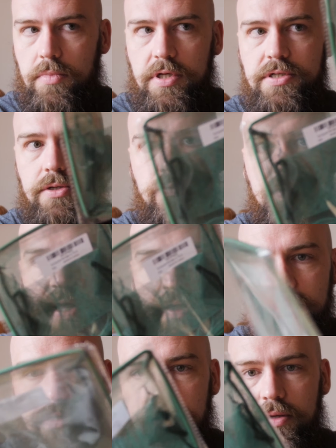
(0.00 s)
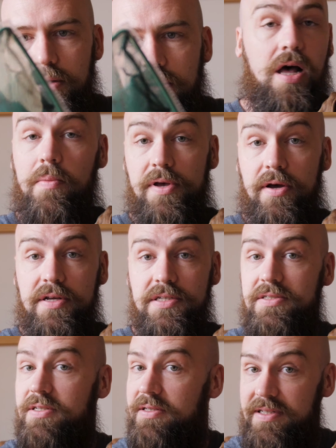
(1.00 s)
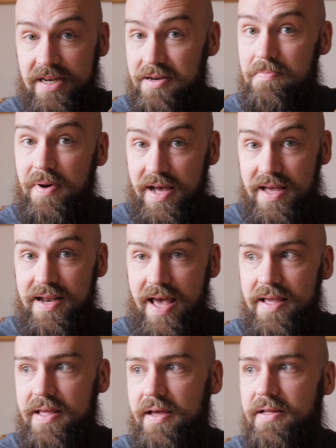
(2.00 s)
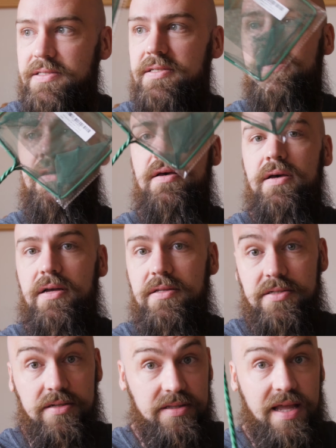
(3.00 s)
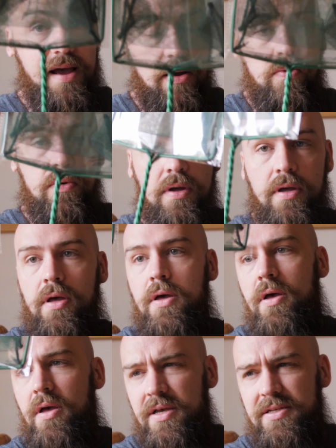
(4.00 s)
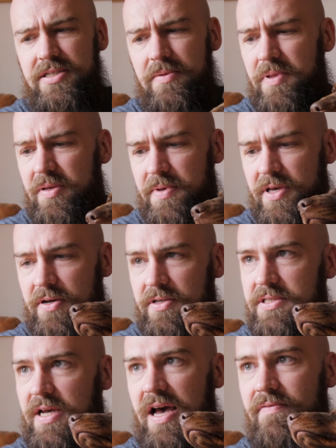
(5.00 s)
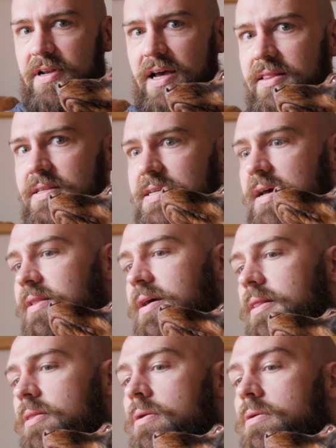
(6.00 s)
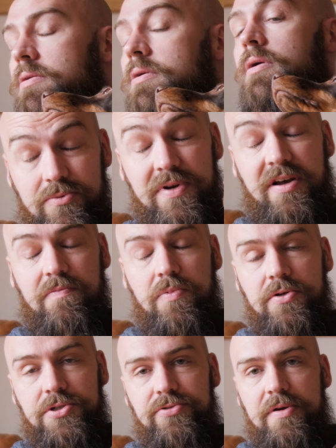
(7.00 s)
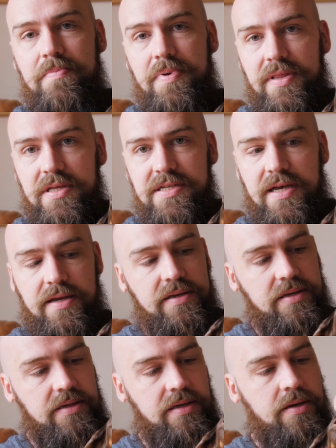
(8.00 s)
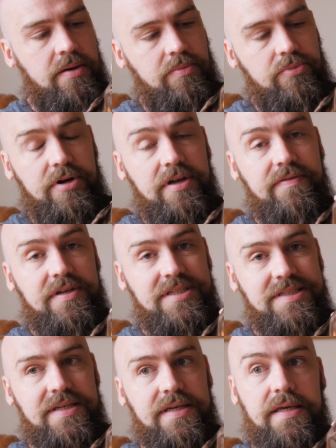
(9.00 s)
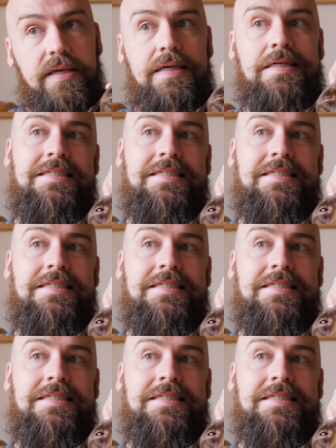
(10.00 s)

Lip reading: is a new net. I'll be honest, didn't buy a net yet, until now. Simply because I haven't had the tank that long. When I've put shrimp in the tank previously,